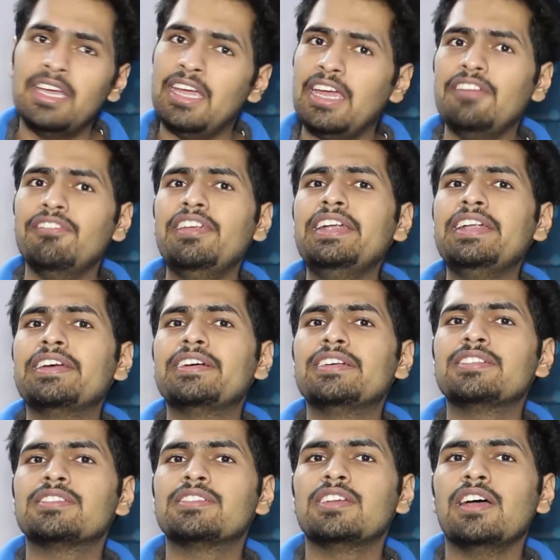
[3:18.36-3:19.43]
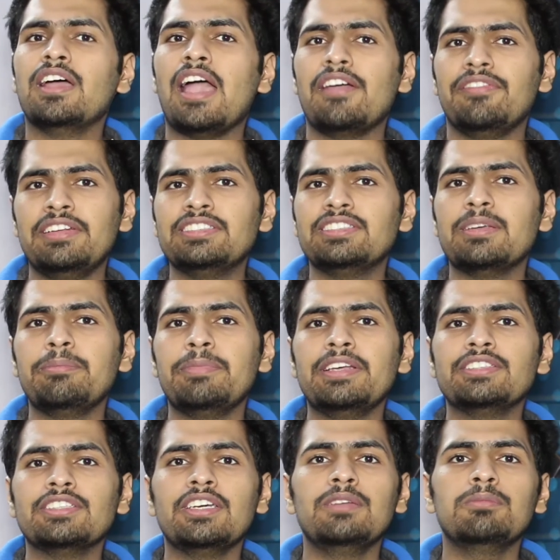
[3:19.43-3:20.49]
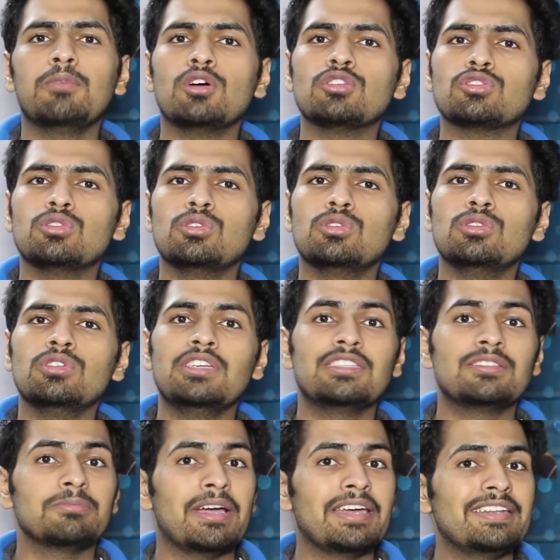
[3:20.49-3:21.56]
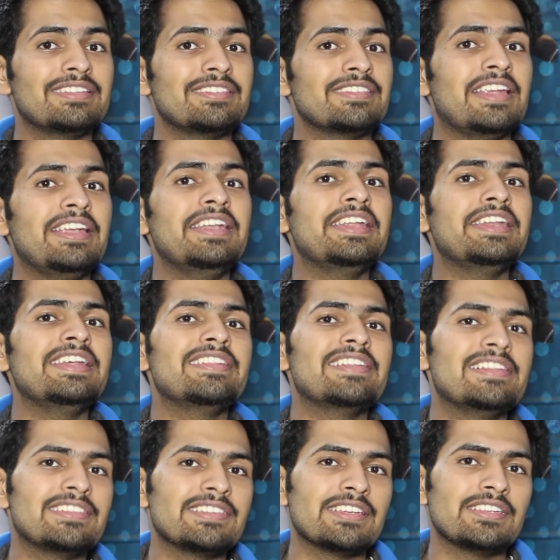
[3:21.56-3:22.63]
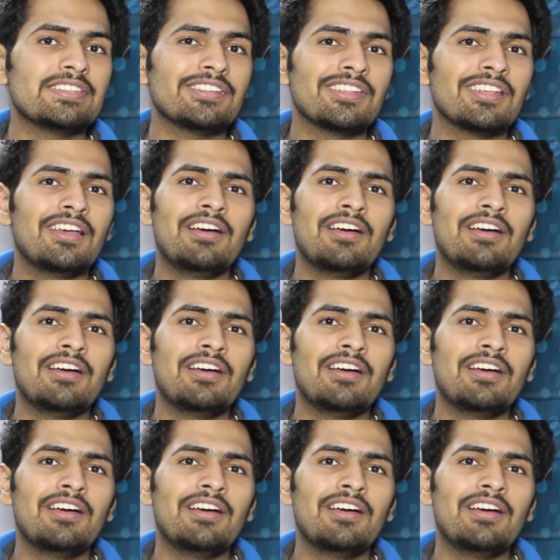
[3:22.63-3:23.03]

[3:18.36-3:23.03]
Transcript: In winters, the average temperature in Moscow is minus ten degrees Celsius,